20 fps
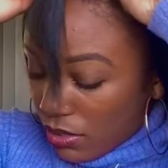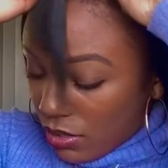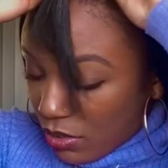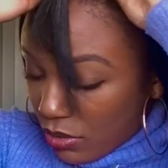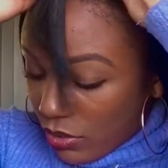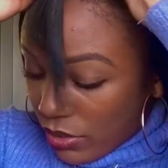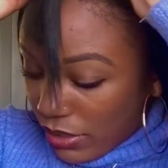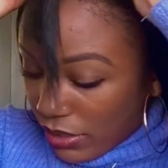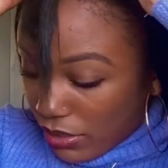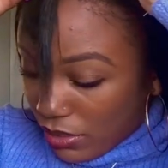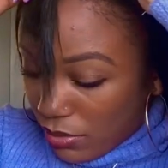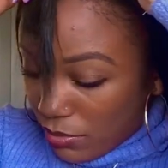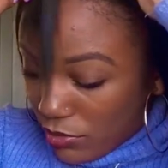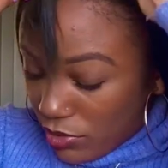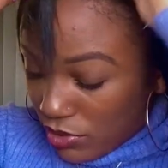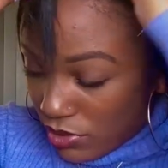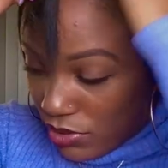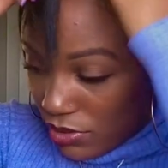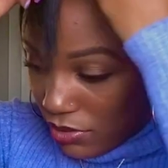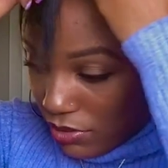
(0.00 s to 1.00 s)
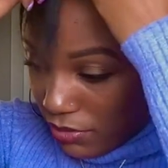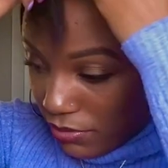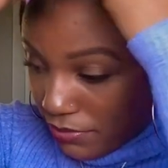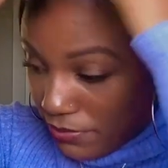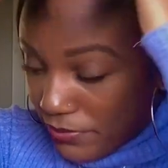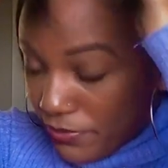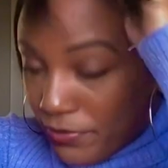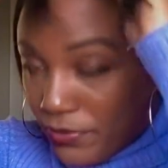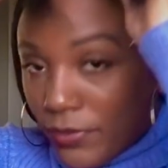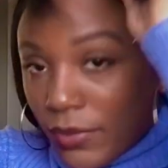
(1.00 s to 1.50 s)
Okay, let me,
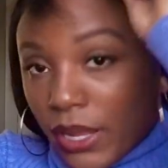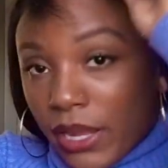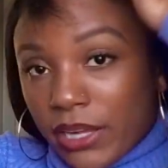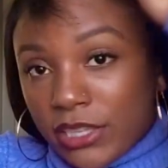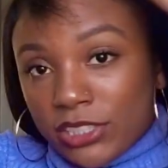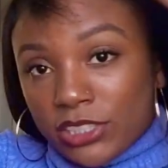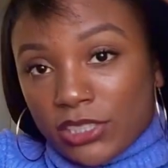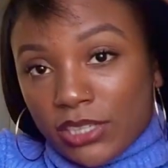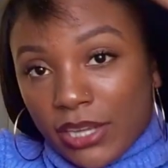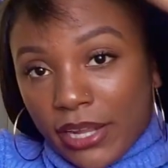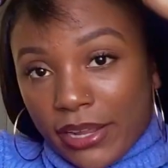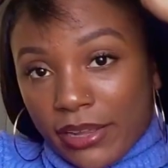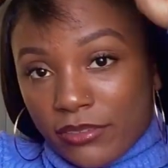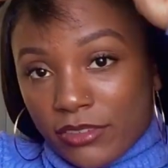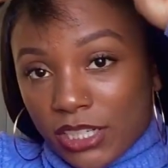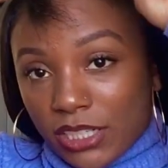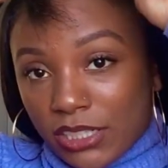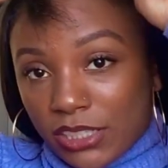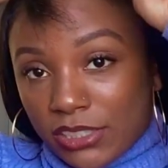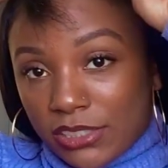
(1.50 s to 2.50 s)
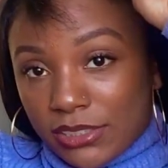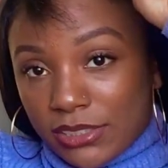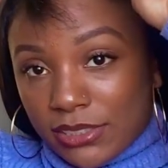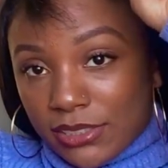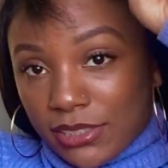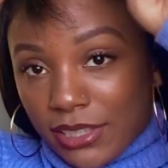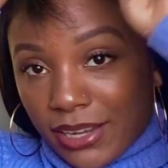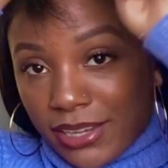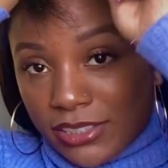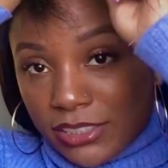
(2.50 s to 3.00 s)
I should not have done this.
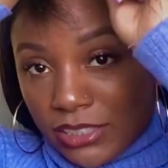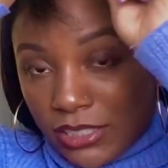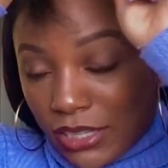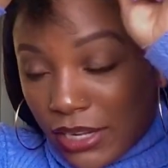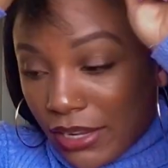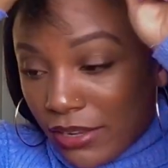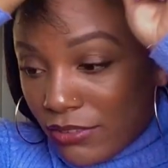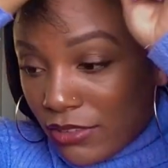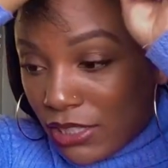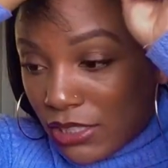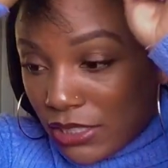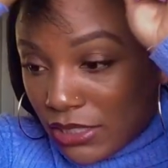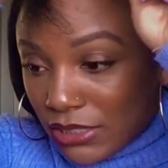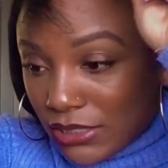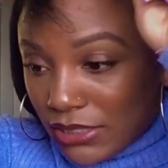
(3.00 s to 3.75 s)
I should not have done this.